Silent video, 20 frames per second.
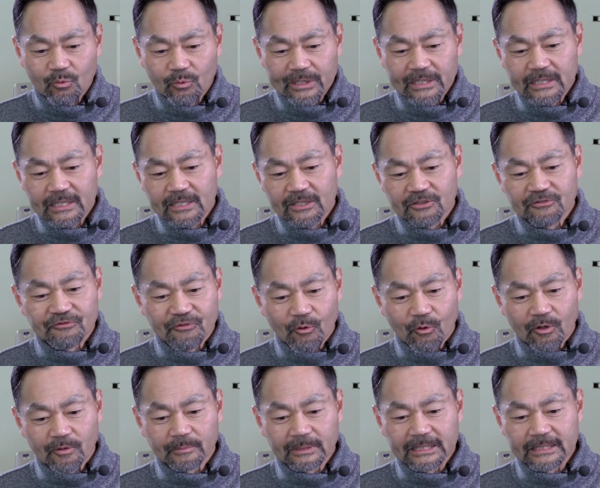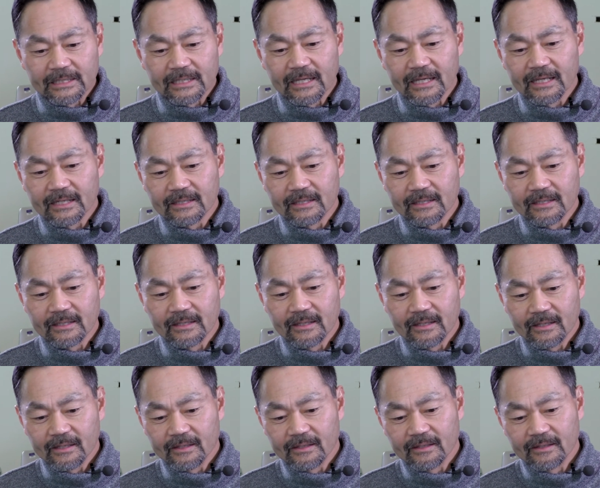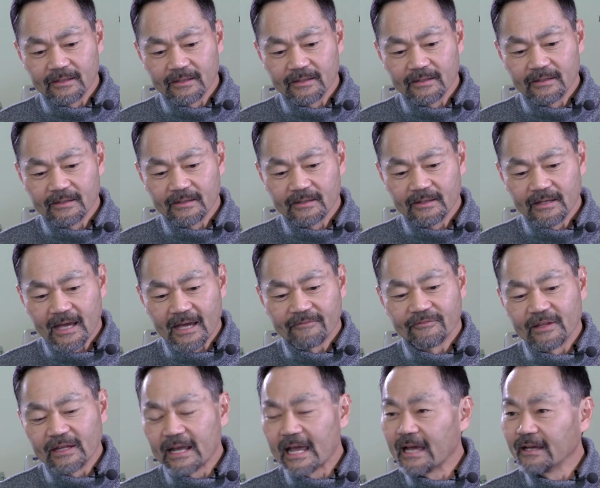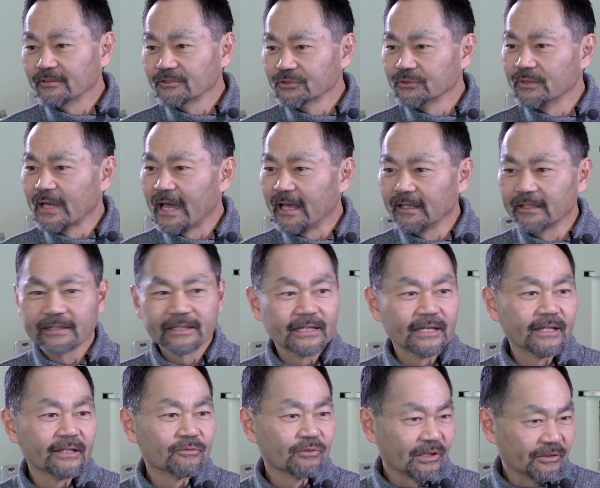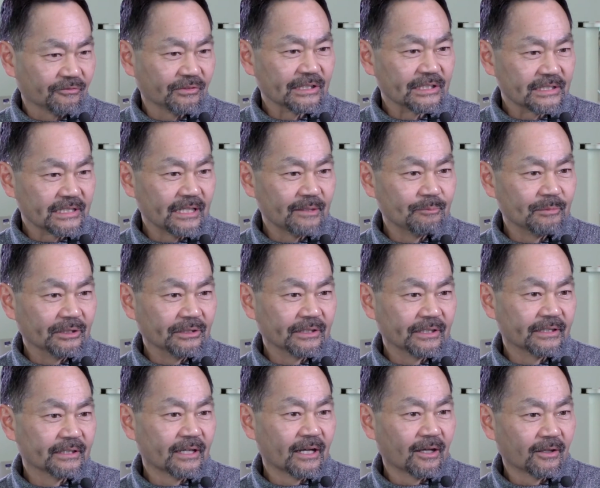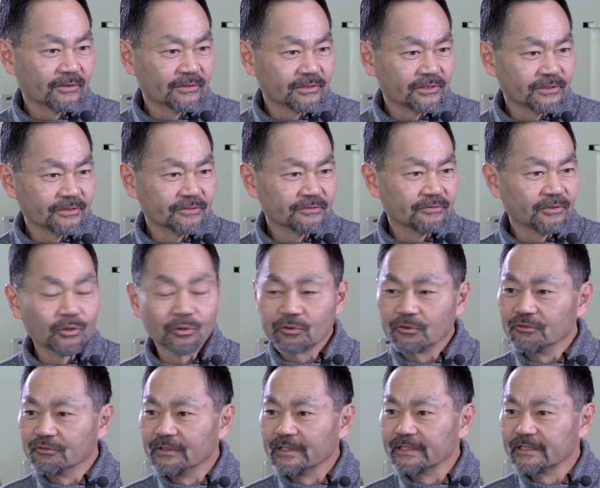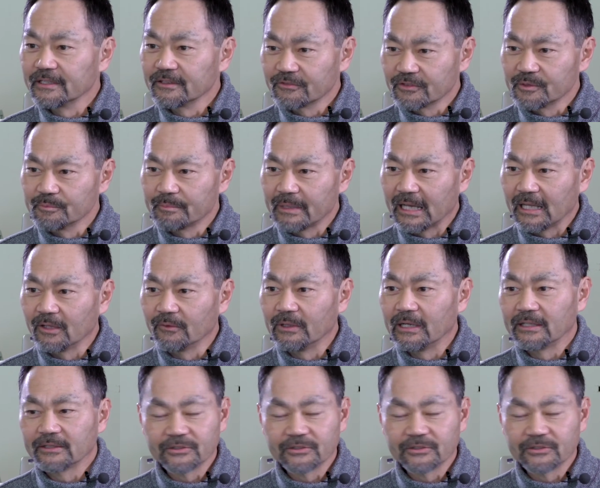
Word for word: We need to formally have the council allocate roughly $10 million of local funding from Palo